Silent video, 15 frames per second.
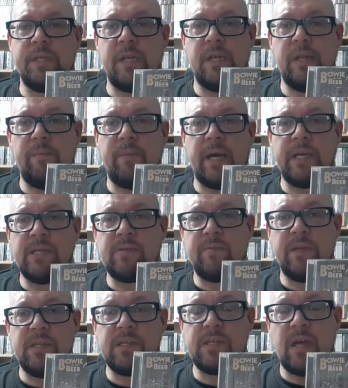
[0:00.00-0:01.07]
in the
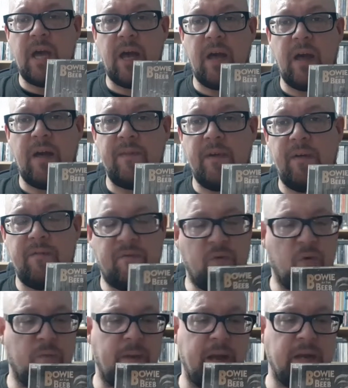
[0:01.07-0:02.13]
basement, uh, and there are
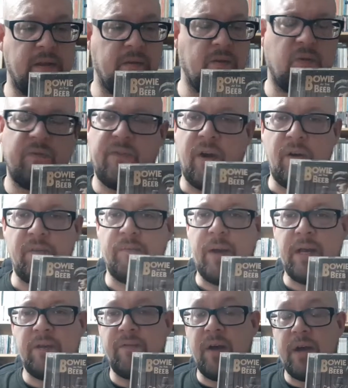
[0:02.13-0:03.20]
four made or five
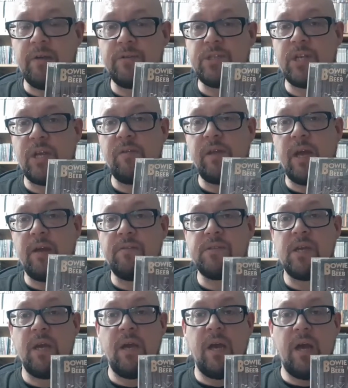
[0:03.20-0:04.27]
Maida Vale studios.
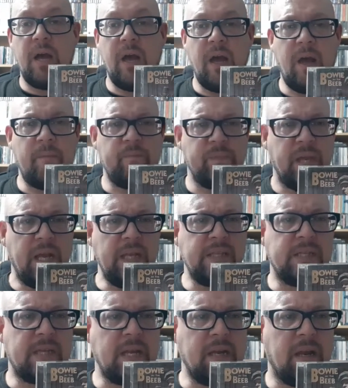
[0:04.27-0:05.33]
Uh,
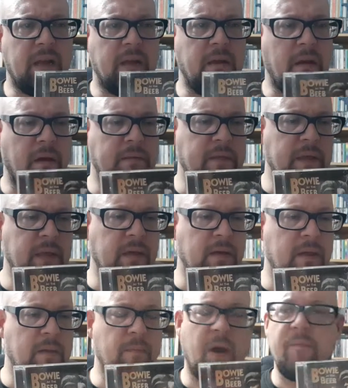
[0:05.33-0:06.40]
incidentally, I think
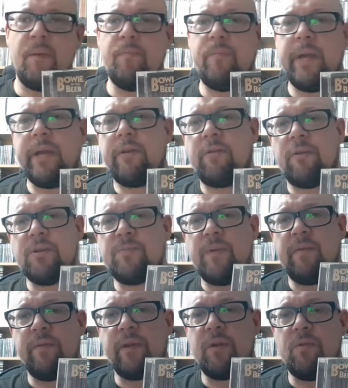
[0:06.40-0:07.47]
it might have been Bing Crosby
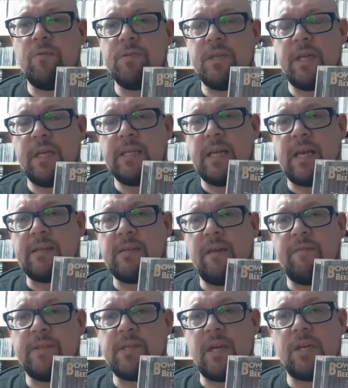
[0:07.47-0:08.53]
recorded his last
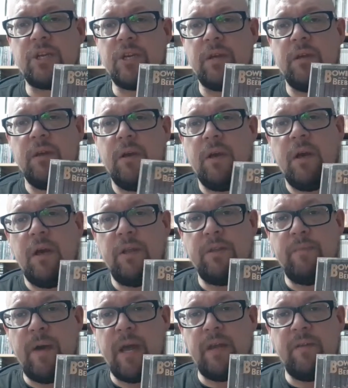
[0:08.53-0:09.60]
ever session at the
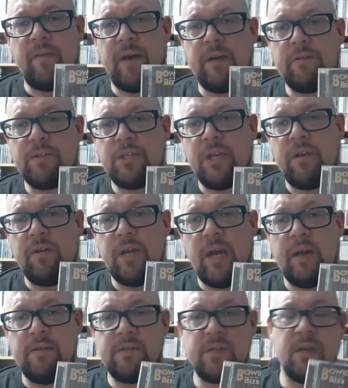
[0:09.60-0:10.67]
of Ale
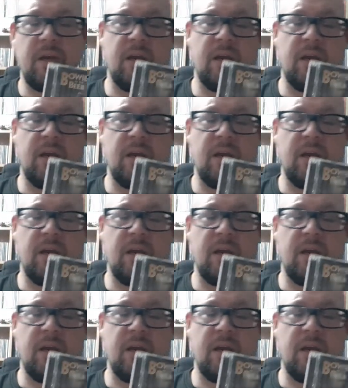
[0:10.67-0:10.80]
studios.